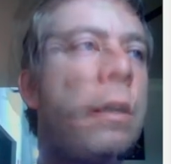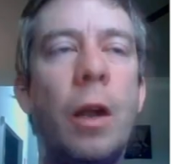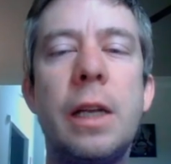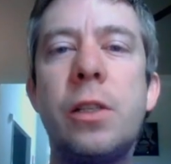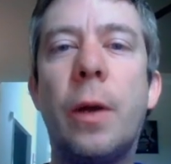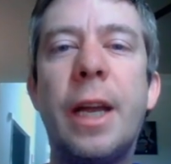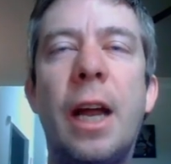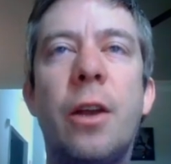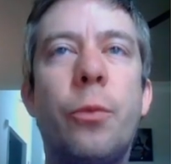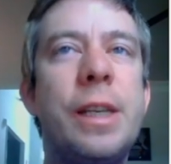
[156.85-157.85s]
All right, so I
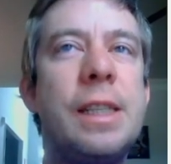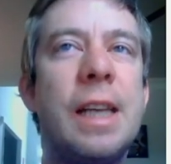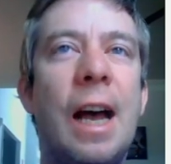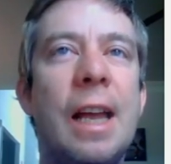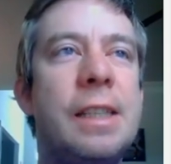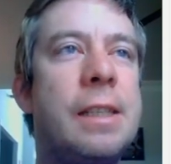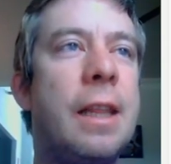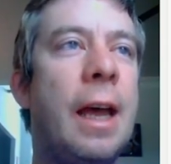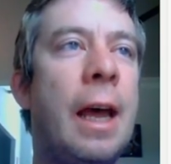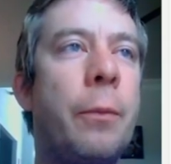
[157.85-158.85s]
kind of resized
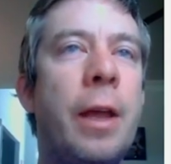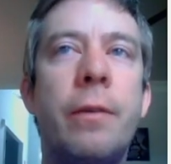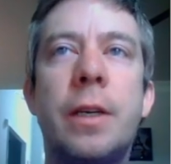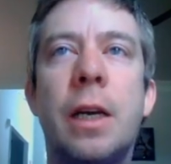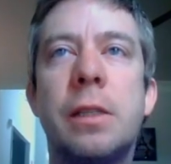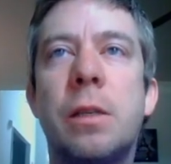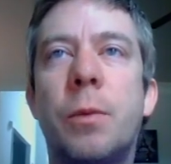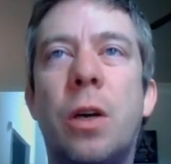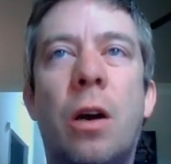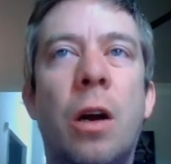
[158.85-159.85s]
that. We have a custom
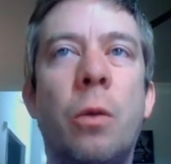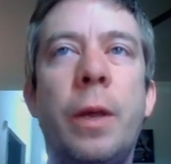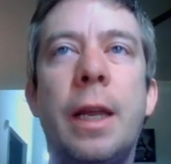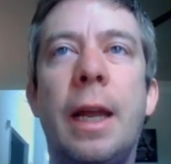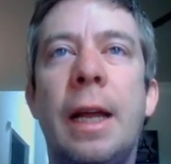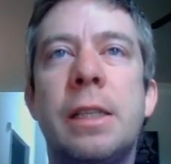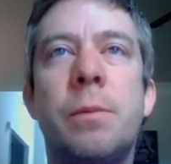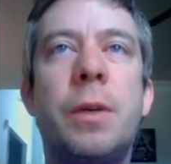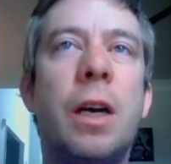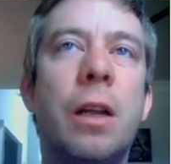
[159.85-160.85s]
card. We could add
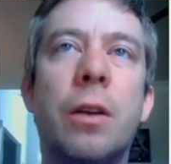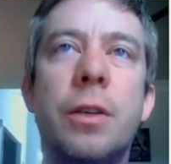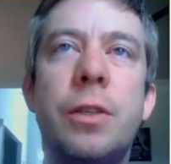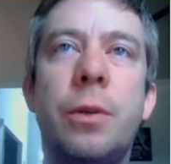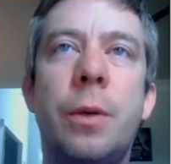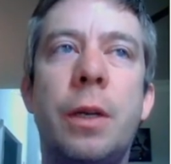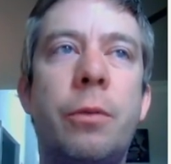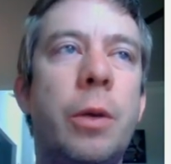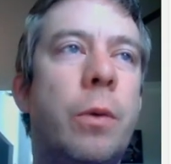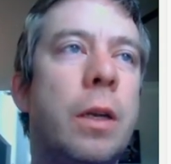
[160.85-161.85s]
some color to it if
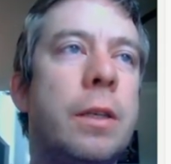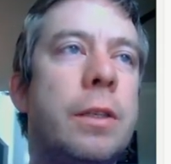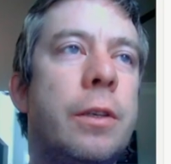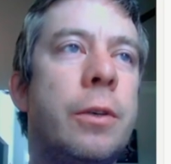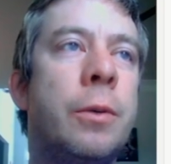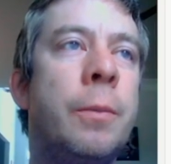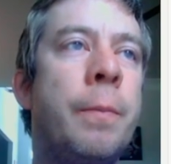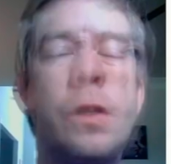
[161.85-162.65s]
we wanted to.